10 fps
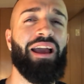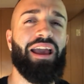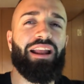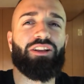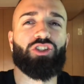
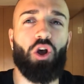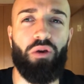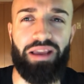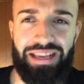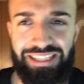It is
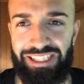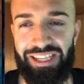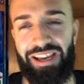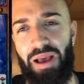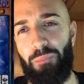so
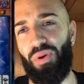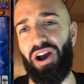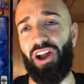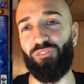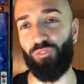easy,
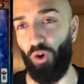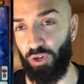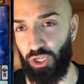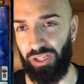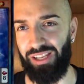but
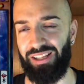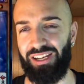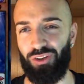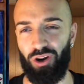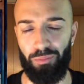unfortunately, a
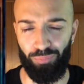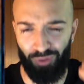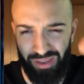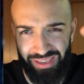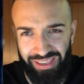lot of you are
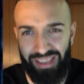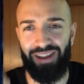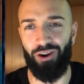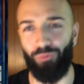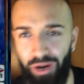playing it
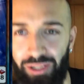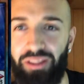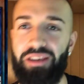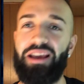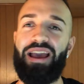
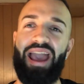incorrectly.